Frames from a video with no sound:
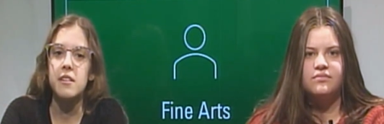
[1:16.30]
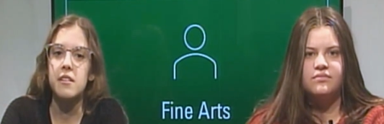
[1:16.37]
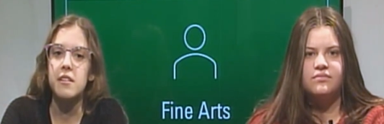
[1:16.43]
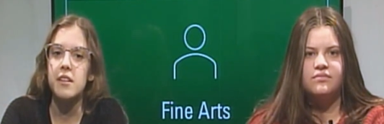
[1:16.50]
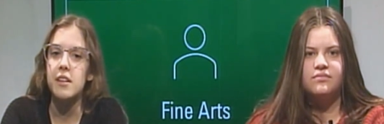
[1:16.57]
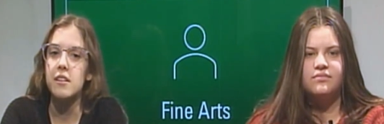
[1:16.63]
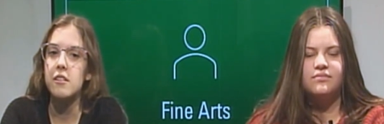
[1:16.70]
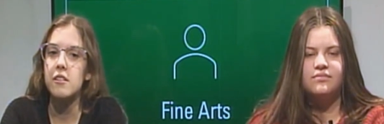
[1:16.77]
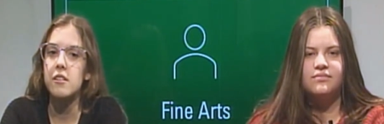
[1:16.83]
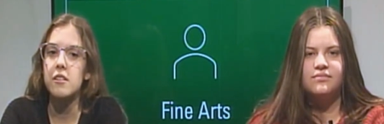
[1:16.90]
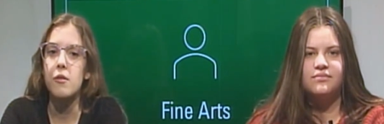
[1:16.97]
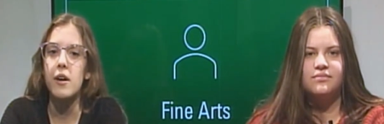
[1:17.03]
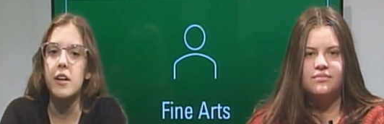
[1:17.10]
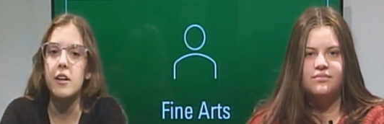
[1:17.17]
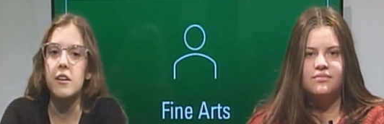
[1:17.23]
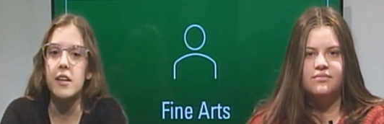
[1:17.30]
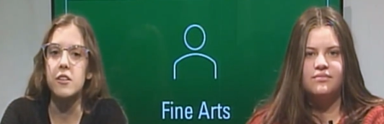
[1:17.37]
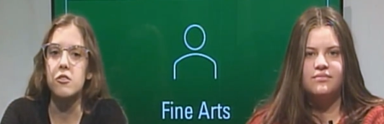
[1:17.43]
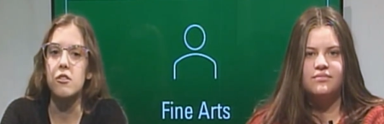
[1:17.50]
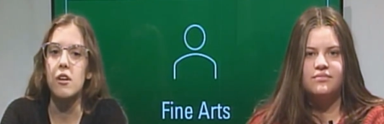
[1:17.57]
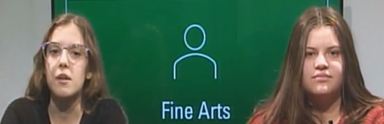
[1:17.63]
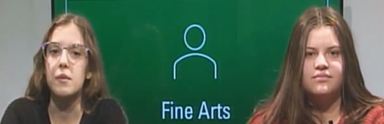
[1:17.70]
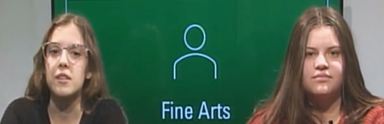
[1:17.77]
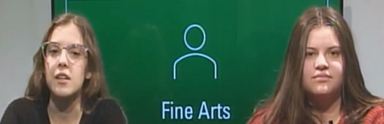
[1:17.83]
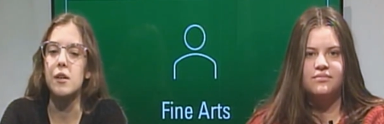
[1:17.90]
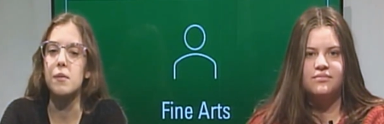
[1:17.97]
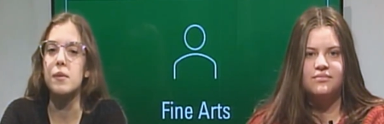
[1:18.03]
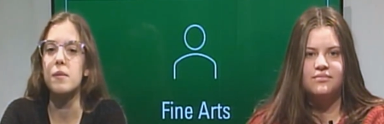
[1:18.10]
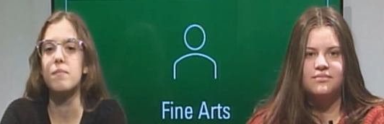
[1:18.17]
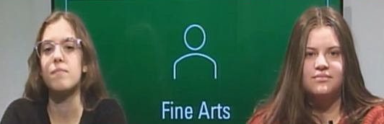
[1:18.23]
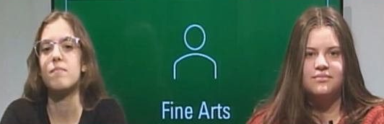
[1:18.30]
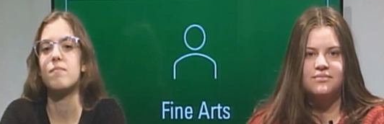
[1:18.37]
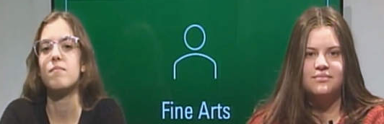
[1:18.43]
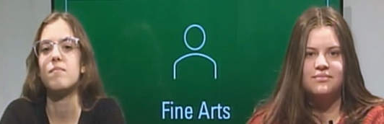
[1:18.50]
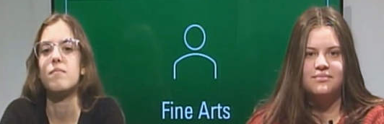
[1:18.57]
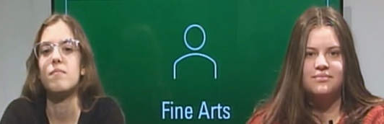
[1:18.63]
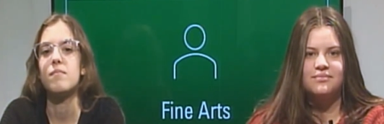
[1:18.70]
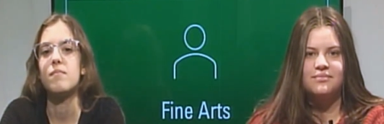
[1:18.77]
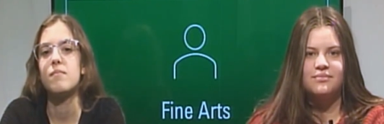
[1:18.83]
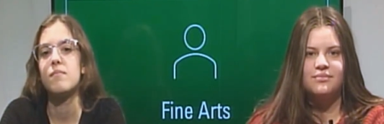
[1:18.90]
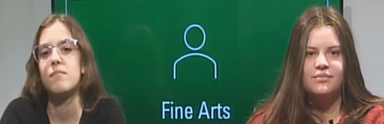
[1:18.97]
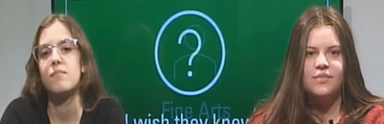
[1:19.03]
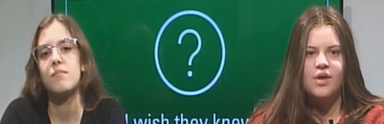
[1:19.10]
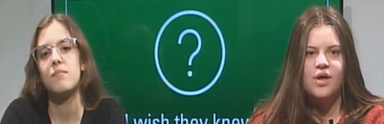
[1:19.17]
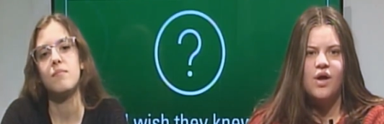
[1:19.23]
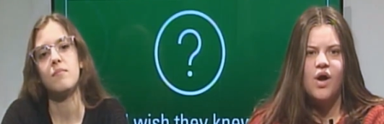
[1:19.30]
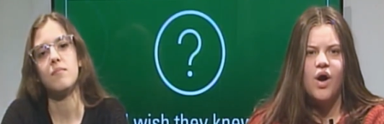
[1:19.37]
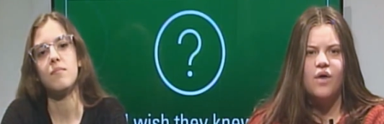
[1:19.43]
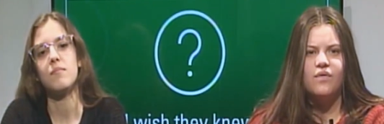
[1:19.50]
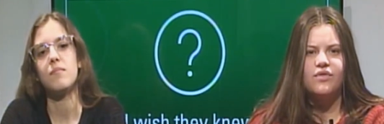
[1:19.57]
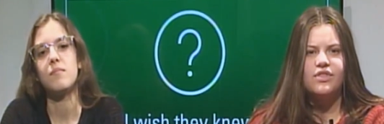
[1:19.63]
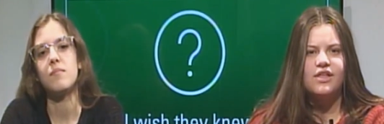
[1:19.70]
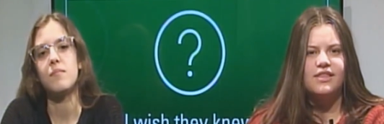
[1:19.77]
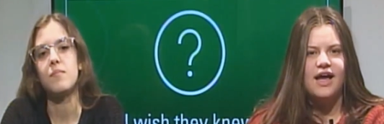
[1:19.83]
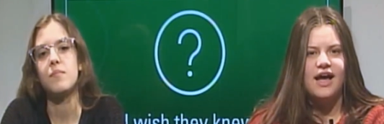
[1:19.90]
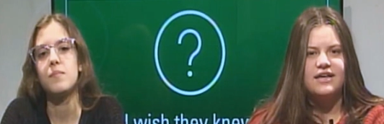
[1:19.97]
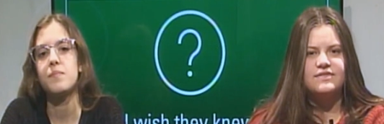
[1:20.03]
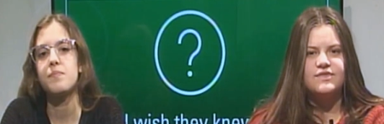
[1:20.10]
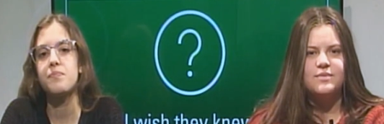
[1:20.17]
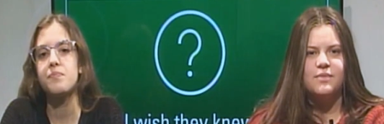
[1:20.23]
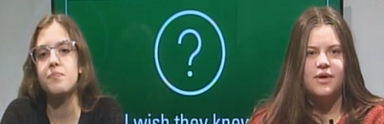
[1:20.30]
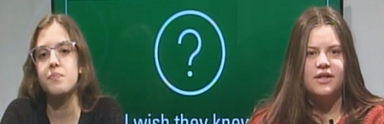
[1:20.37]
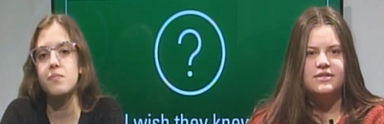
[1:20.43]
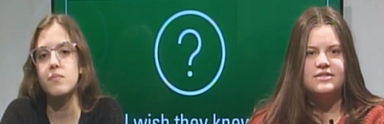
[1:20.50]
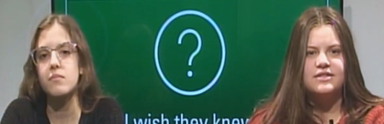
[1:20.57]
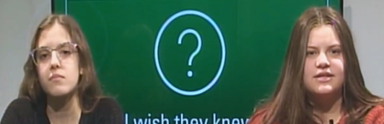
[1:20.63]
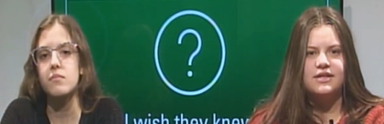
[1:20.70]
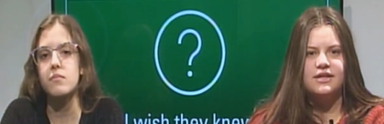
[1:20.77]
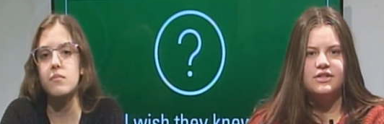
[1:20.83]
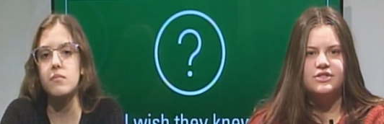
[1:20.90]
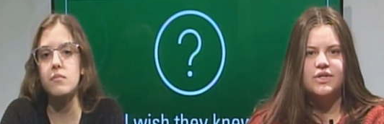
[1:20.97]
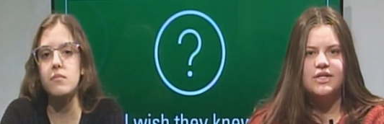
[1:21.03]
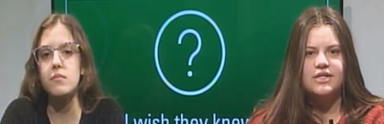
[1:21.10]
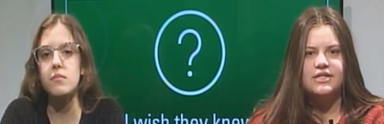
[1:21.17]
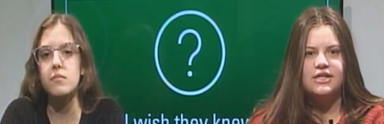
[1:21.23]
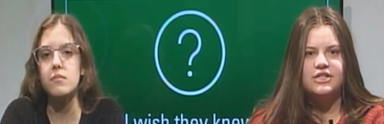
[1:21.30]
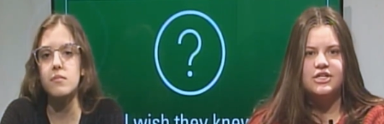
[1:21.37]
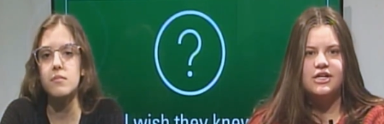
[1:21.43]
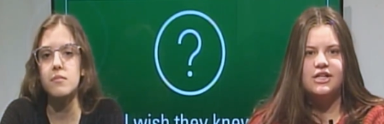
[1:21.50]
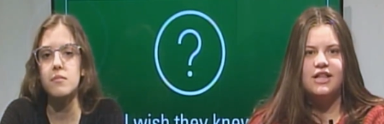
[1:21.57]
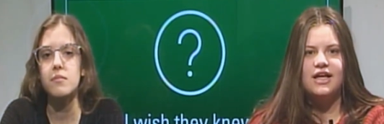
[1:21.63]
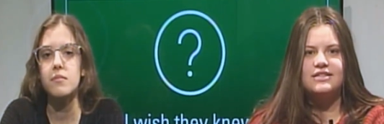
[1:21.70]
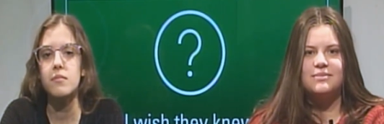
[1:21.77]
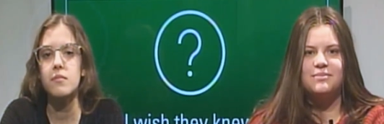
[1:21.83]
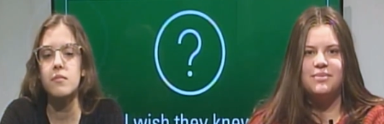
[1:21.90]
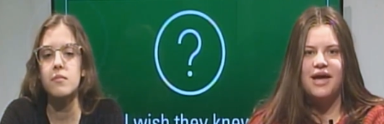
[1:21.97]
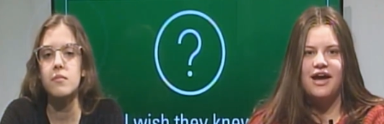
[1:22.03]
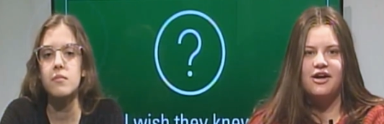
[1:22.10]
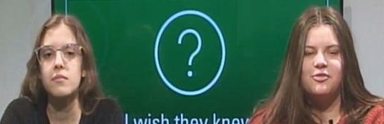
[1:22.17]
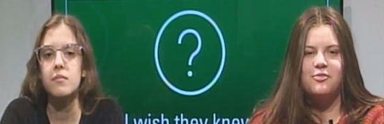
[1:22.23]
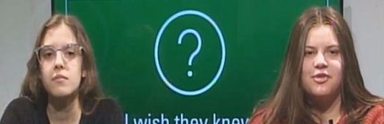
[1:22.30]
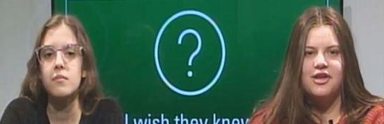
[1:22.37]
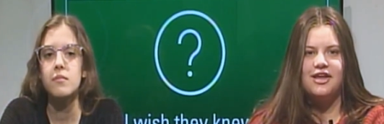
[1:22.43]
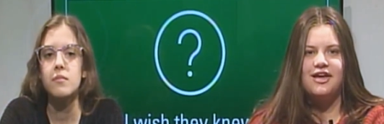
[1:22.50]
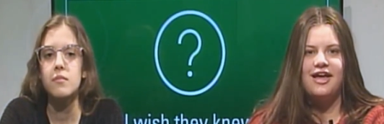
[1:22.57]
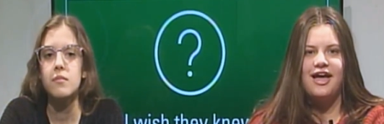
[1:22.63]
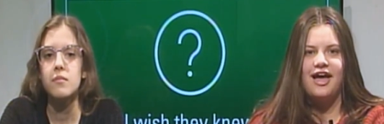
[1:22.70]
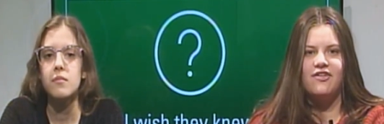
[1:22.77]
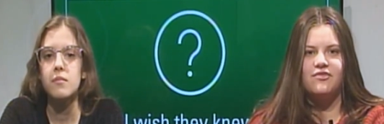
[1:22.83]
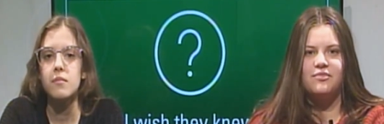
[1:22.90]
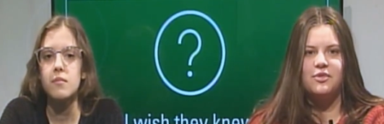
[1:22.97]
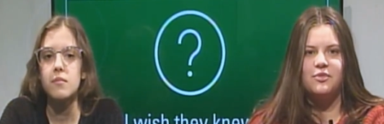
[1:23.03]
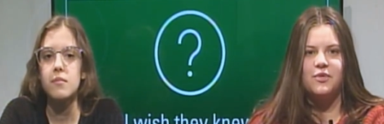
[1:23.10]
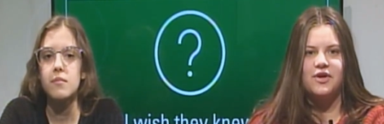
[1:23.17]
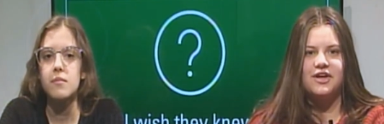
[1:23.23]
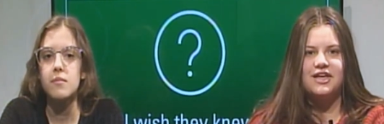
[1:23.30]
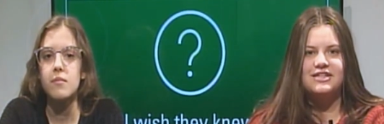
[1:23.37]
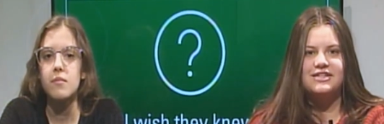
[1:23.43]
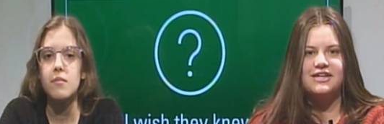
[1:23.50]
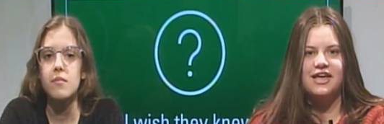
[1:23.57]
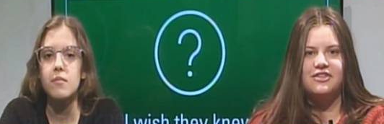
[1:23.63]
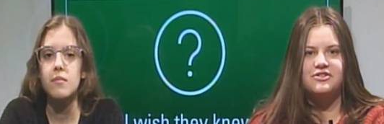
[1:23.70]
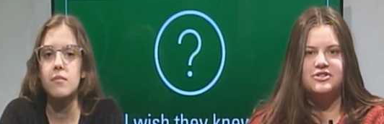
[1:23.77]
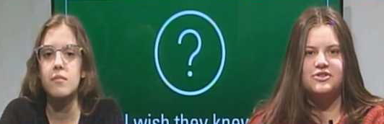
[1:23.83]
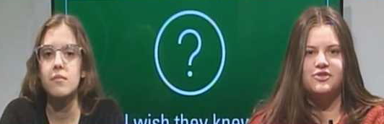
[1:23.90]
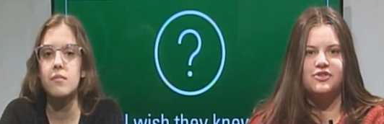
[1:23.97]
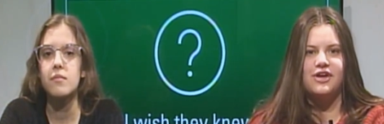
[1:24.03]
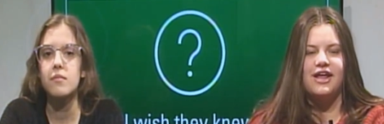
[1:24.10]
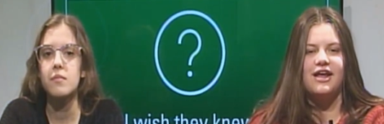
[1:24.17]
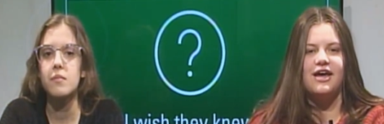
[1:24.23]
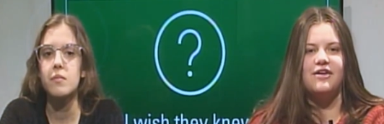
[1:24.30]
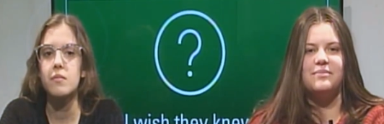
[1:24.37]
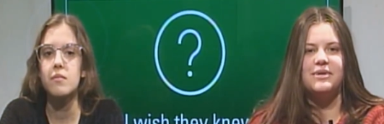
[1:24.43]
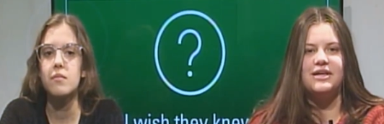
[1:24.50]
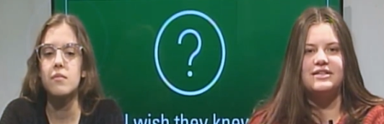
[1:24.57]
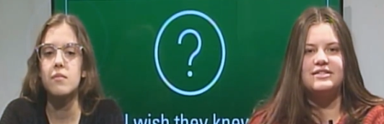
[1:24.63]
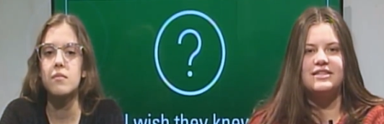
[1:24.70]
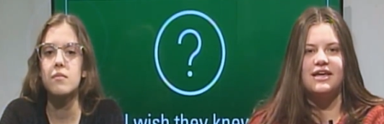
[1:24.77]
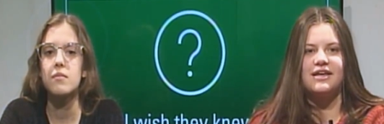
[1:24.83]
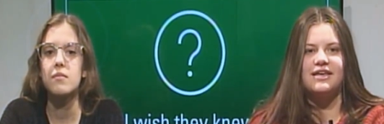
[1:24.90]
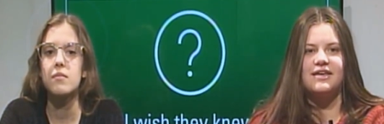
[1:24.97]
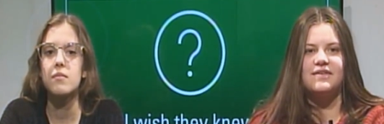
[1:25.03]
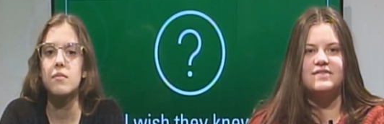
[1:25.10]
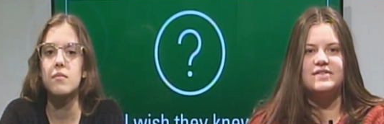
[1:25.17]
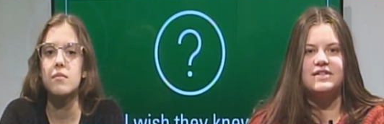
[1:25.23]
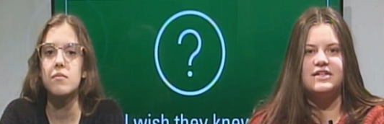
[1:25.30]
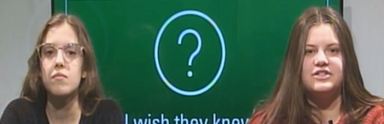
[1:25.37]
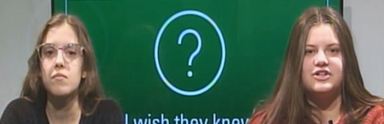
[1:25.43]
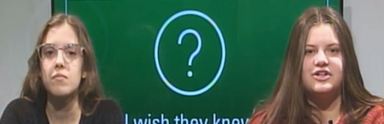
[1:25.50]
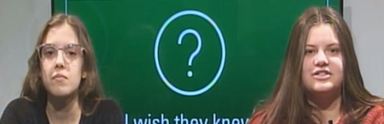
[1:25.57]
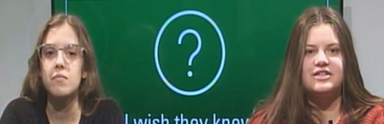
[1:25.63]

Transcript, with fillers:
Speaker 1: in theater, choir, and drama club. Over the
Speaker 2: last few months, the Intro to Teaching class and Packer Media have been working together to create a piece that gives teachers